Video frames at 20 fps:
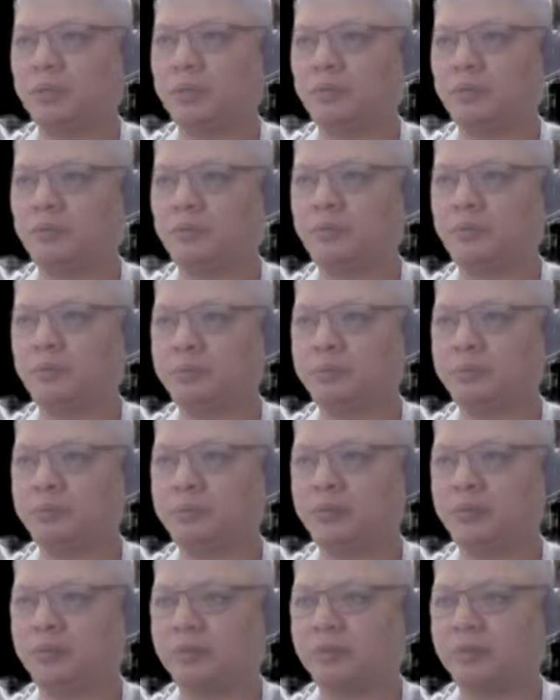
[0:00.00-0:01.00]
if
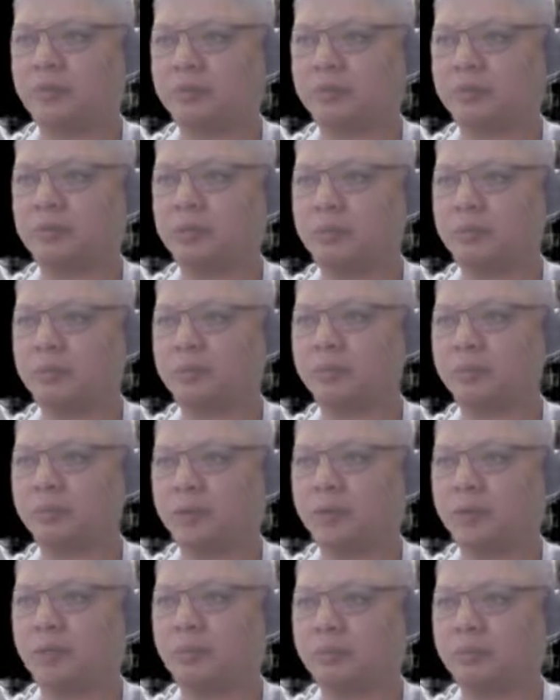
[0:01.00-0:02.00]
p7 plus 1 will
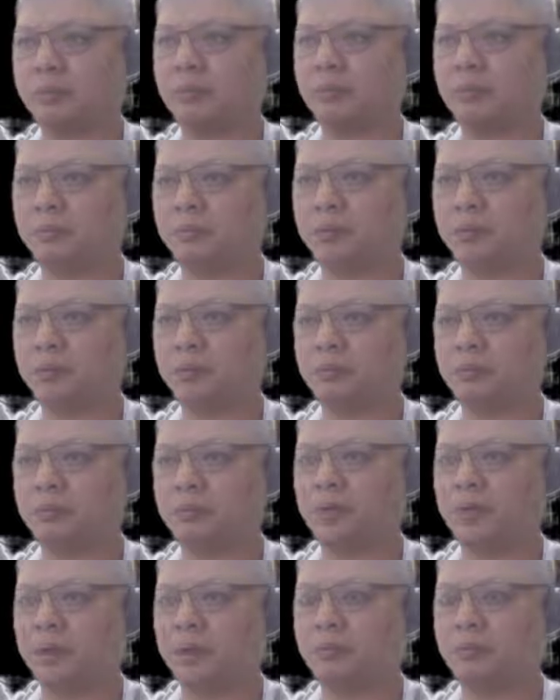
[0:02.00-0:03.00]
play,
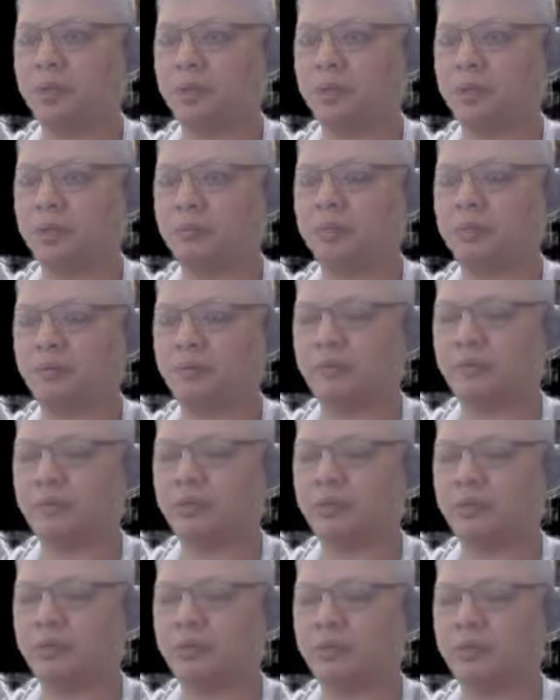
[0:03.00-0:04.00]
black would
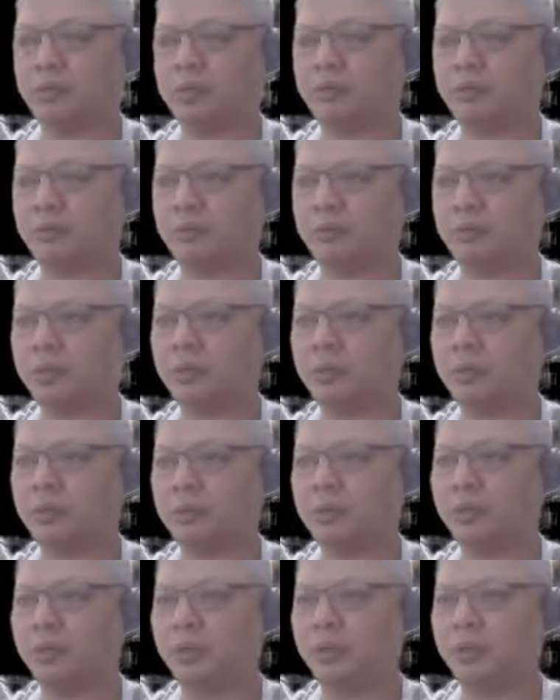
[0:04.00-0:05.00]
advance his chariot
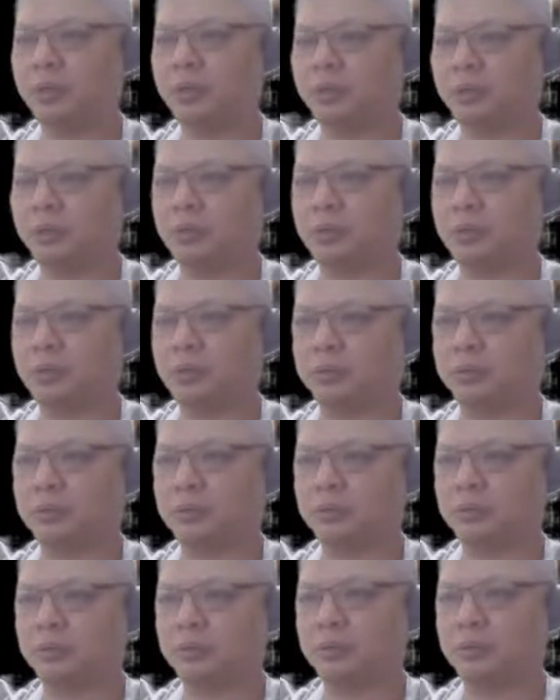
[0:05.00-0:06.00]

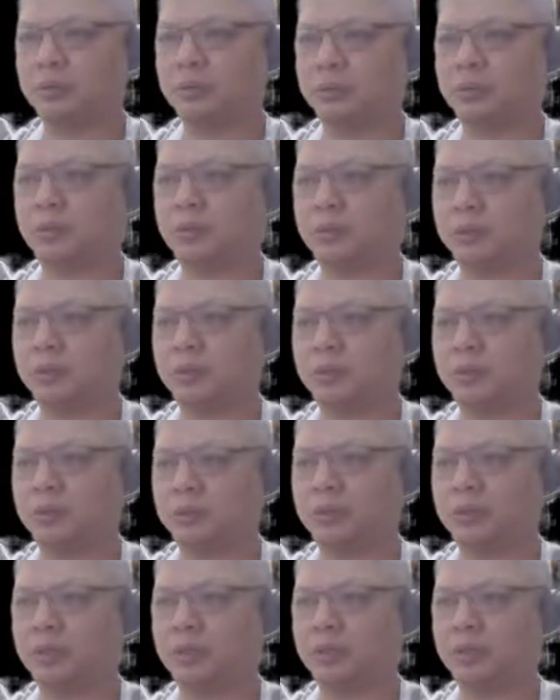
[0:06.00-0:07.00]
to the
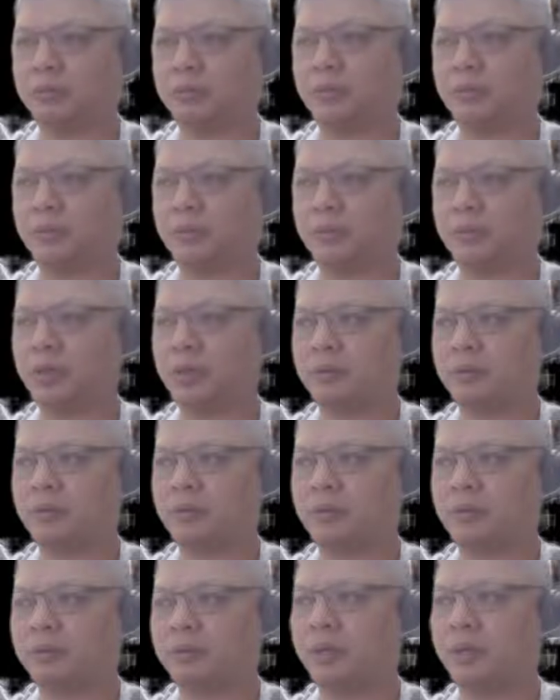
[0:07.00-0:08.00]
red riverbank
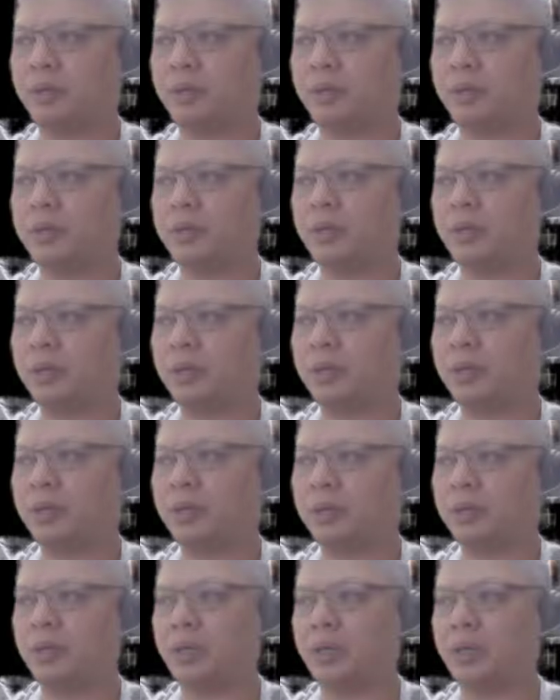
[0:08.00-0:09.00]
rank,
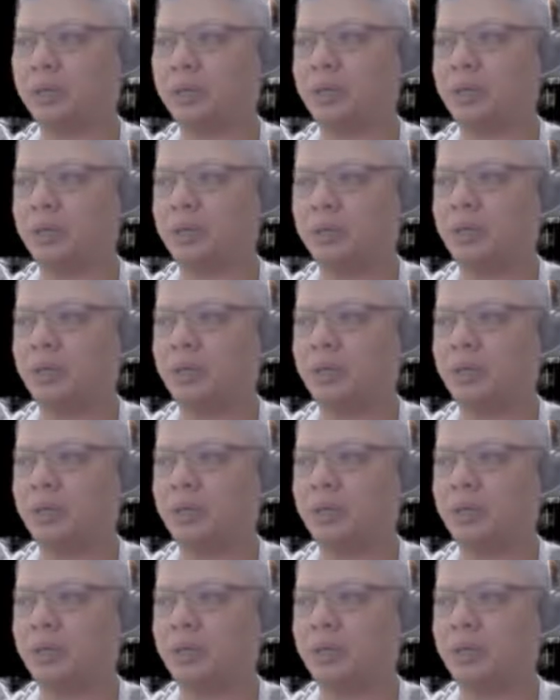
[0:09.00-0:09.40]
and